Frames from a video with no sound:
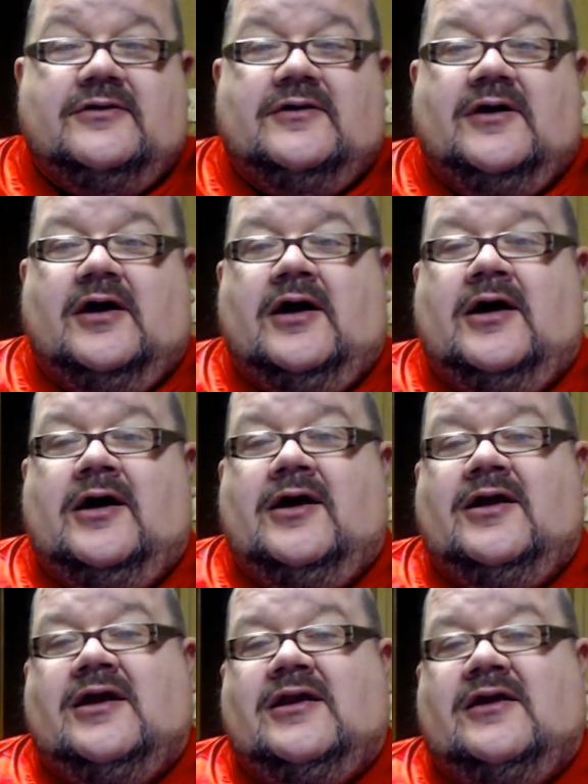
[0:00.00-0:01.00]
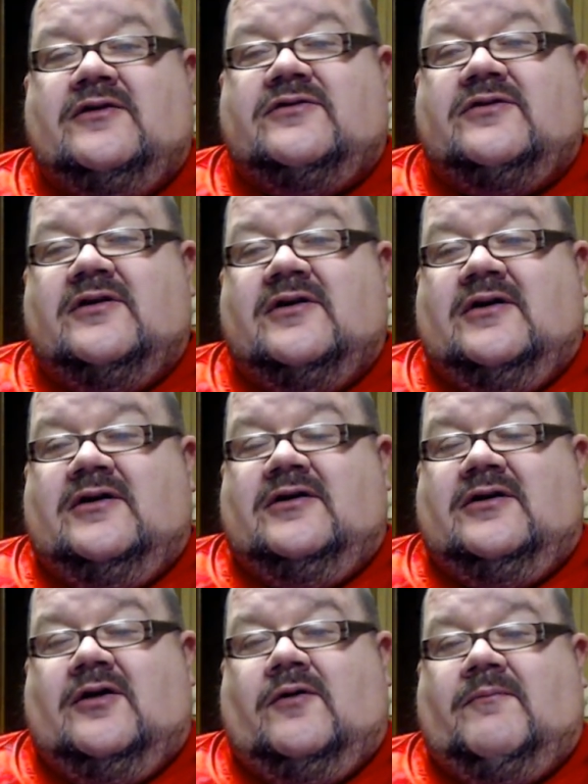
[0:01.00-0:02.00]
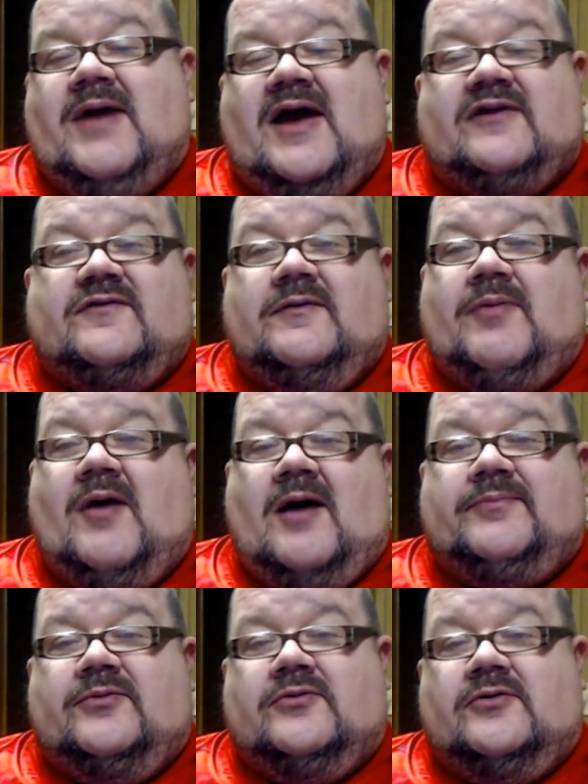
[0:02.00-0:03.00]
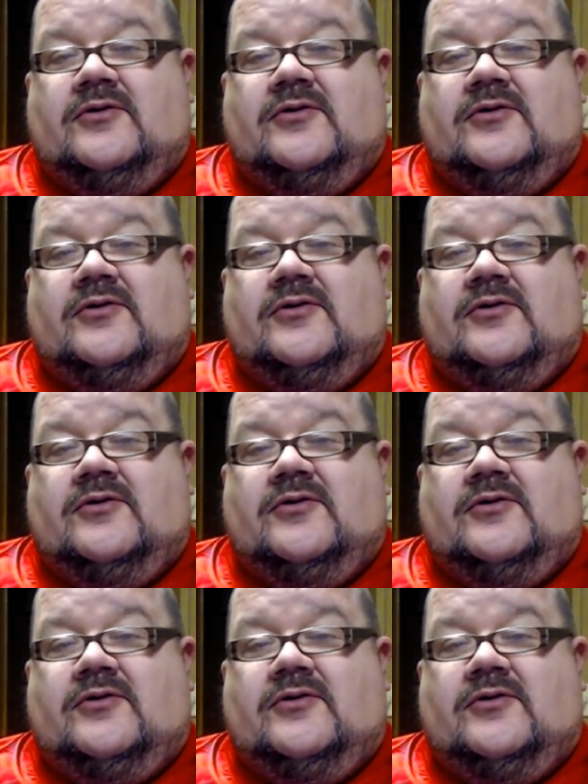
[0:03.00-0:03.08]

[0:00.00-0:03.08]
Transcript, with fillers: Uh, it is, you know, massively popular.